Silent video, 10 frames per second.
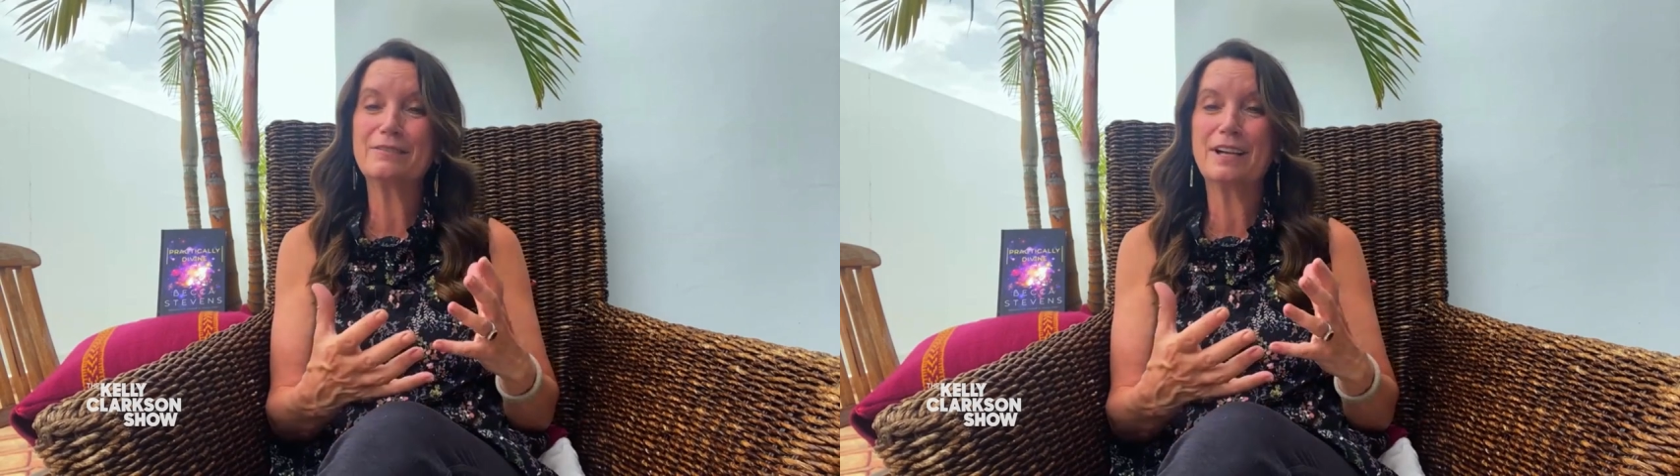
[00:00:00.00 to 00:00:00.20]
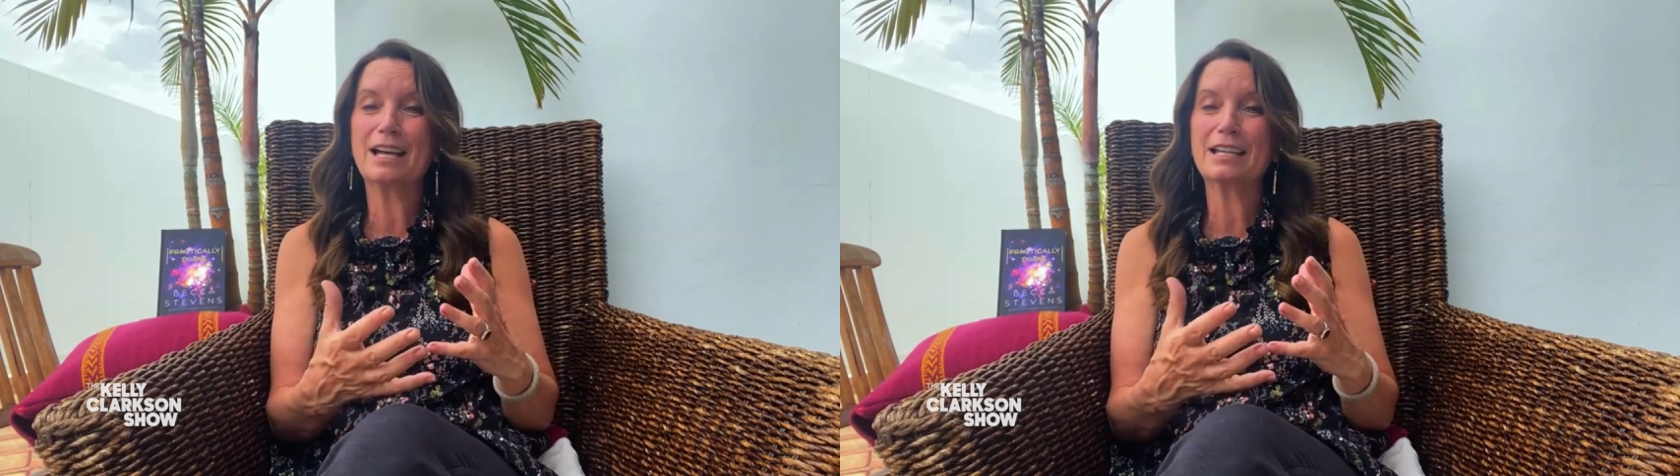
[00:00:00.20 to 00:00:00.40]

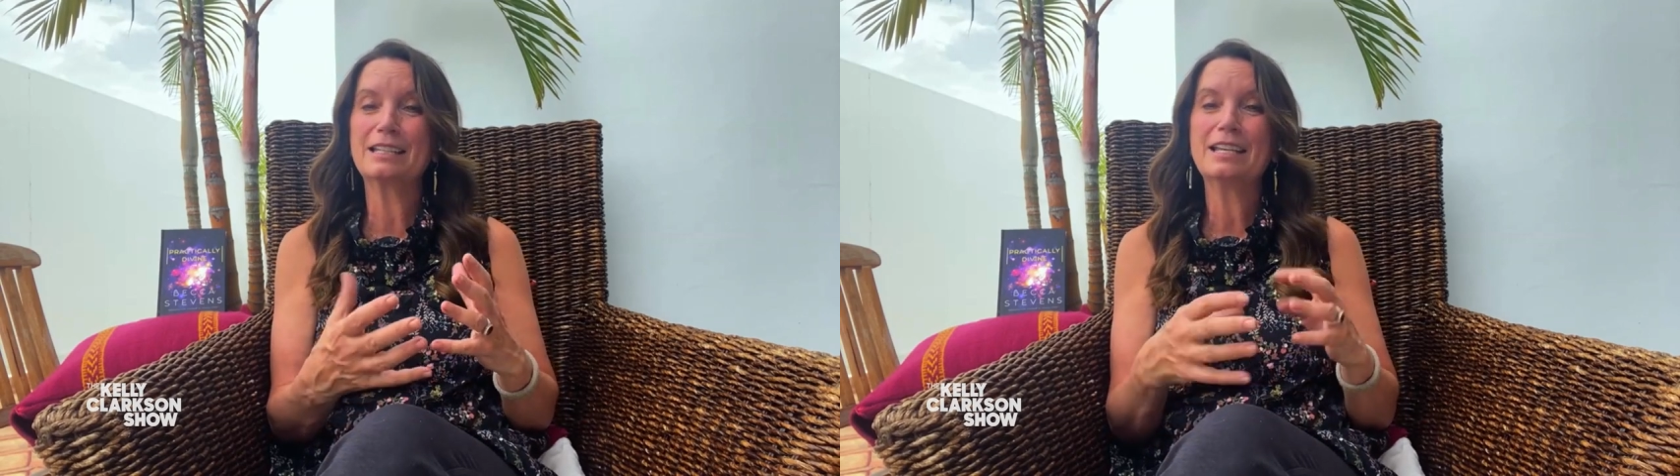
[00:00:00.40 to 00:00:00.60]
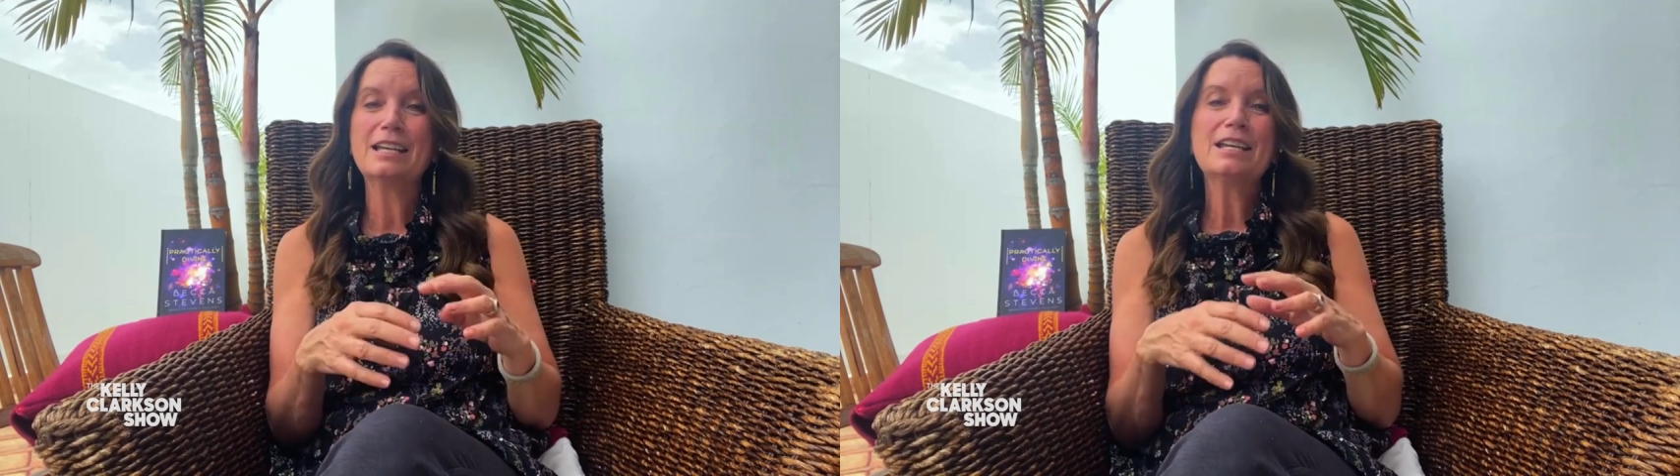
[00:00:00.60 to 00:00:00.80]

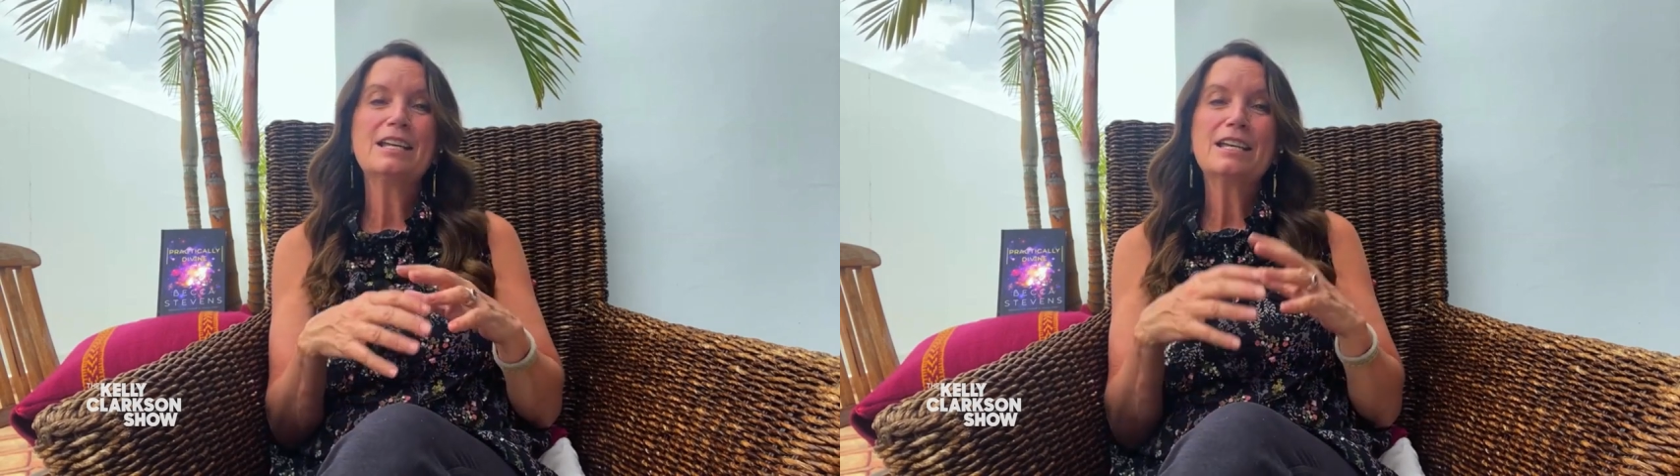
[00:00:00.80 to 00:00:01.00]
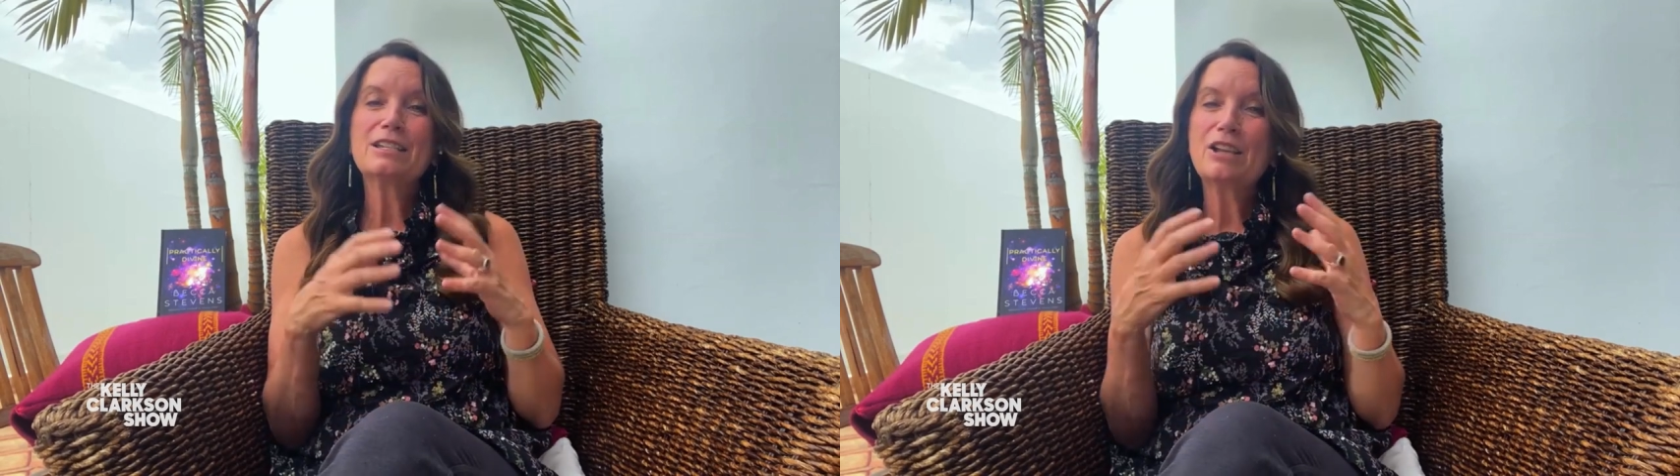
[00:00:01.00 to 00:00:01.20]
Divine
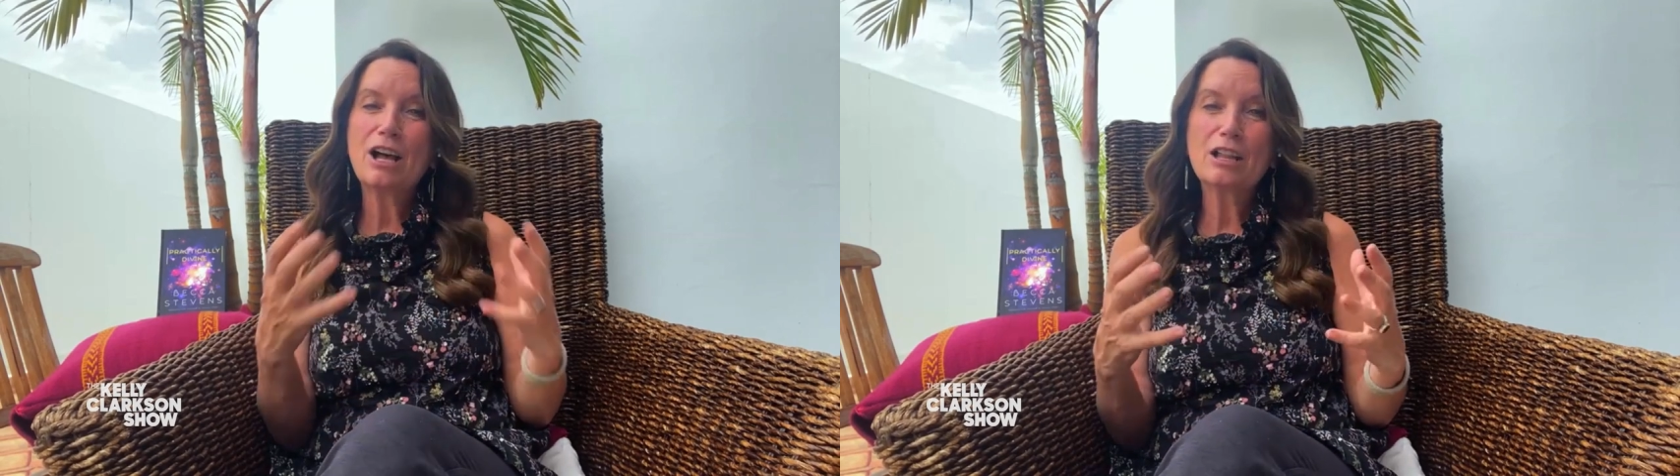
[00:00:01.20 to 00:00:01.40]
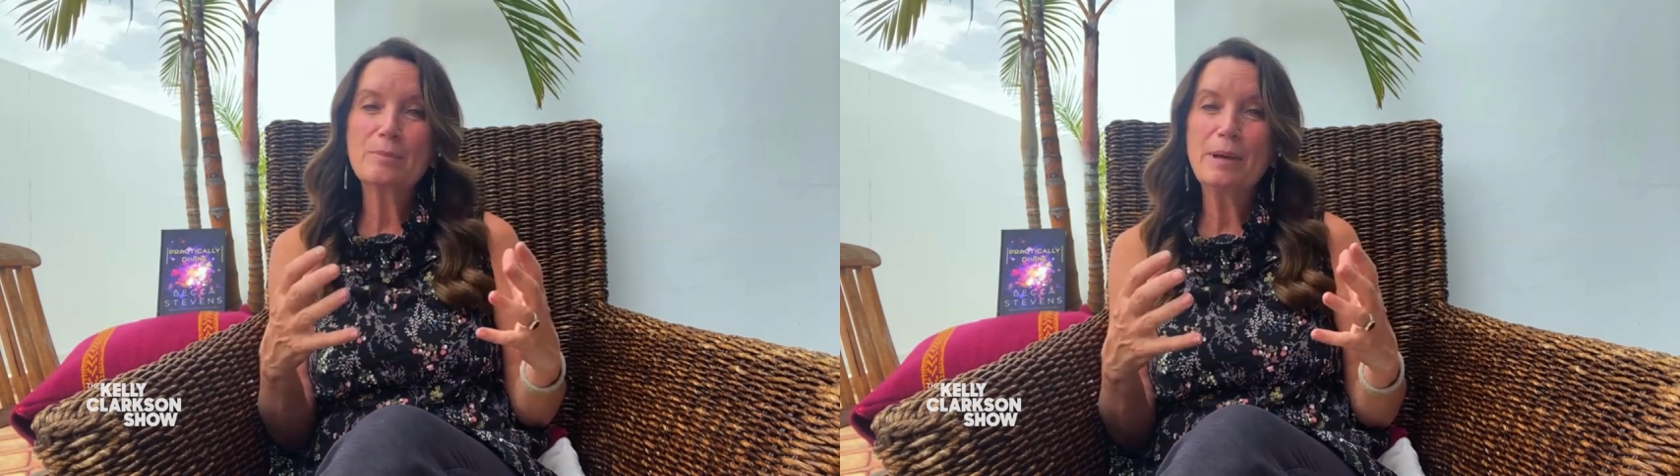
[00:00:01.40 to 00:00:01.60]
is
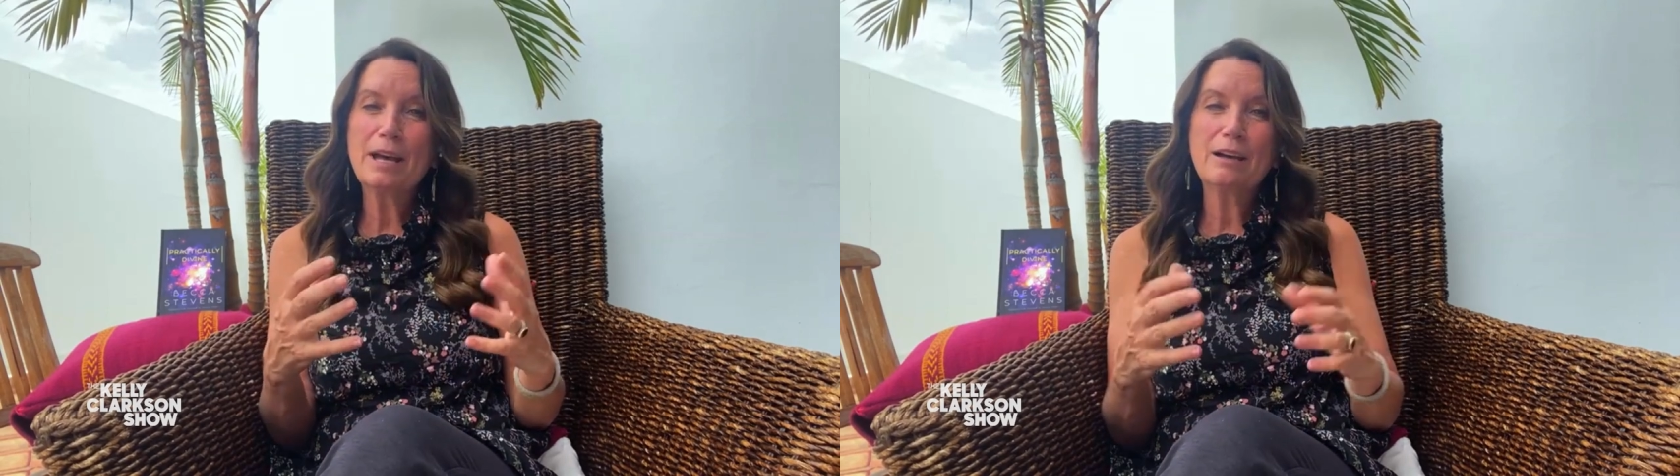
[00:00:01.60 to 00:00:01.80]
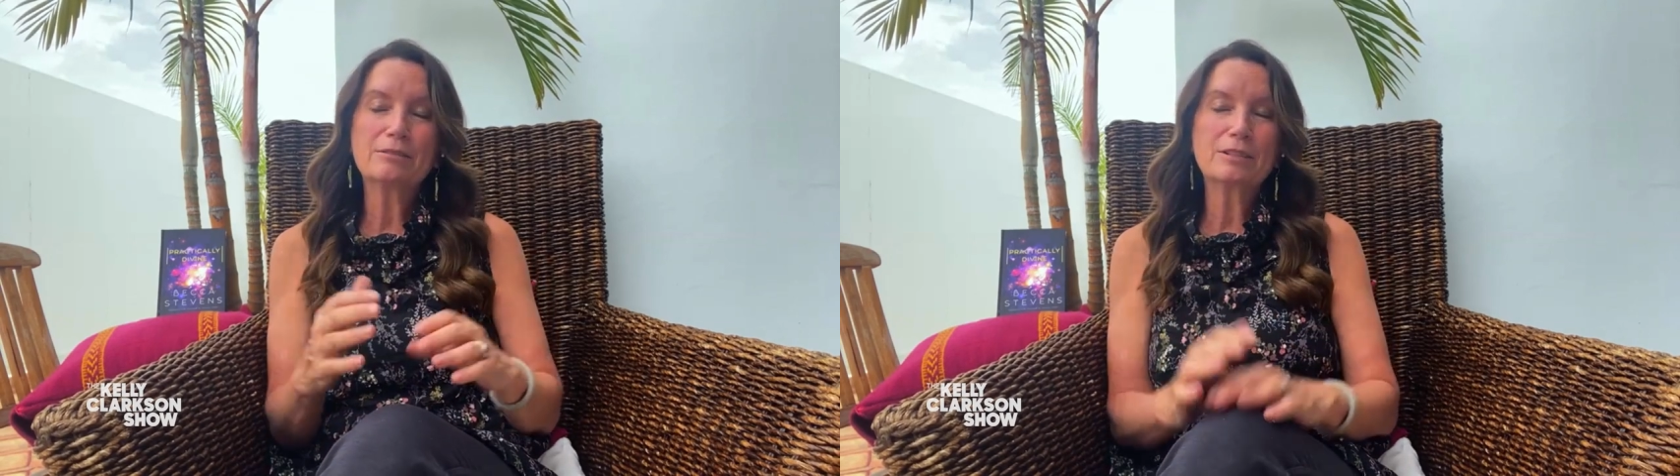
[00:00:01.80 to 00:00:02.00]
all
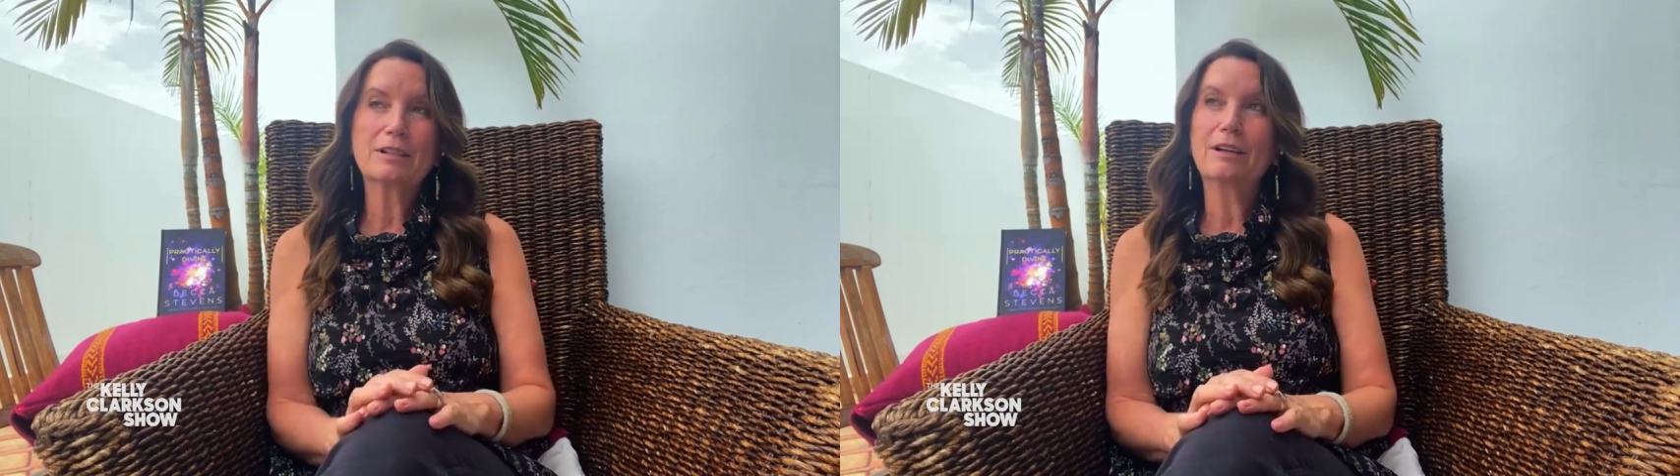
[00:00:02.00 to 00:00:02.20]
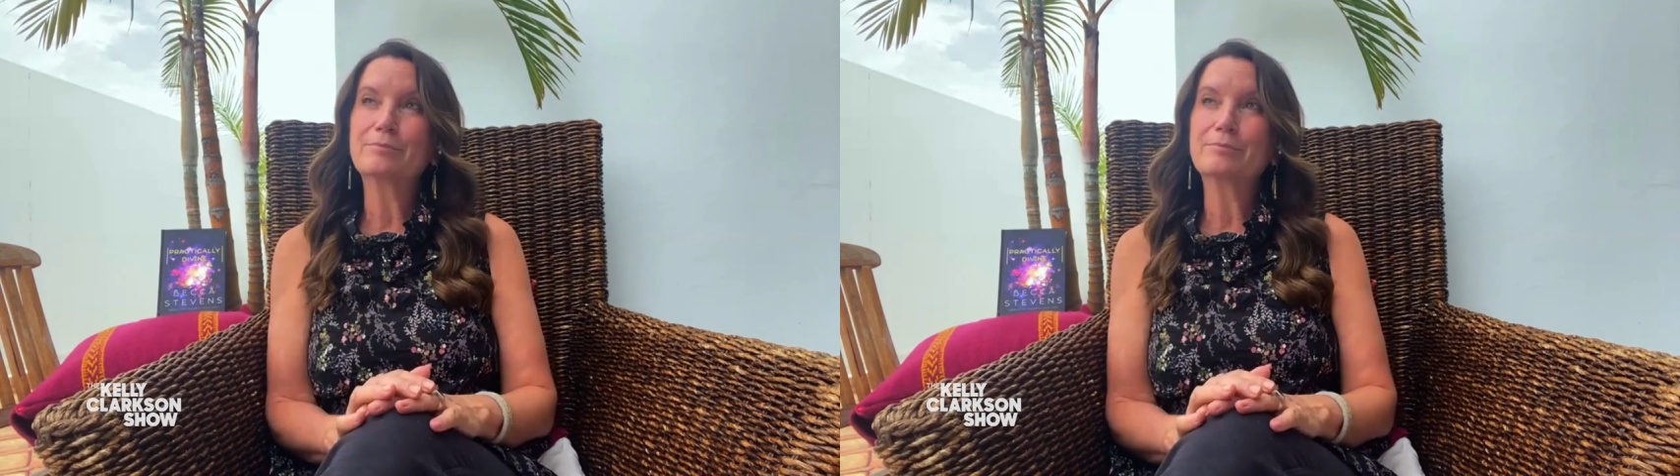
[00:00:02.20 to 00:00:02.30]
about